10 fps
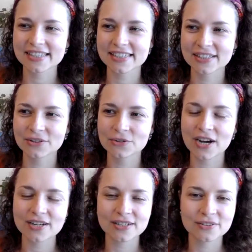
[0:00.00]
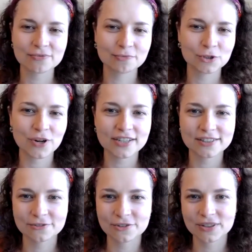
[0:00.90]
you gotta try
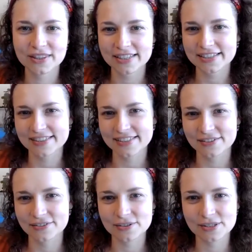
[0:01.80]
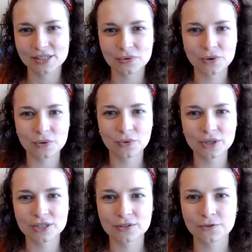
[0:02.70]
different things and see what
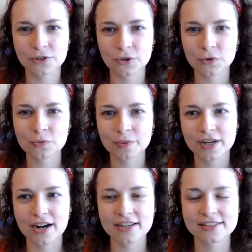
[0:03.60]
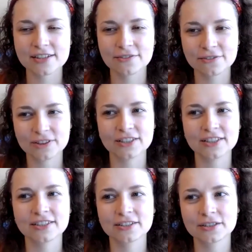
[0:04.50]
works for you. But I
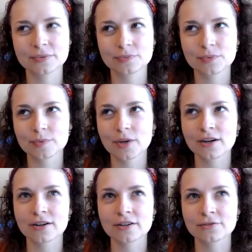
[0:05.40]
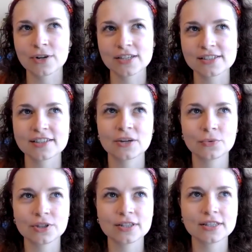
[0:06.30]
definitely resonate
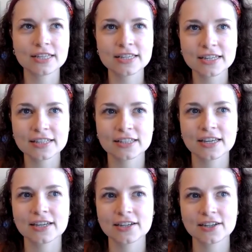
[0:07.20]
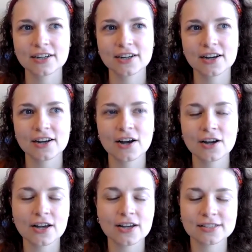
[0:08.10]
with needing like
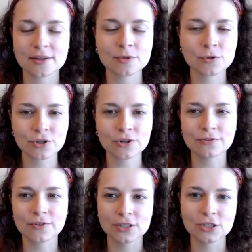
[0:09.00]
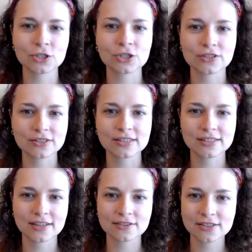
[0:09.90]
some sort of additional
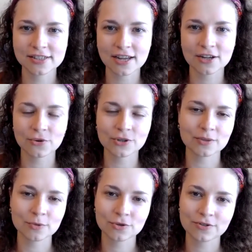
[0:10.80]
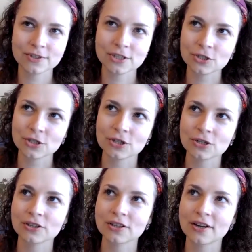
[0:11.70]
skill set or some sort of
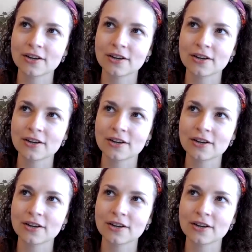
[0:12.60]
additional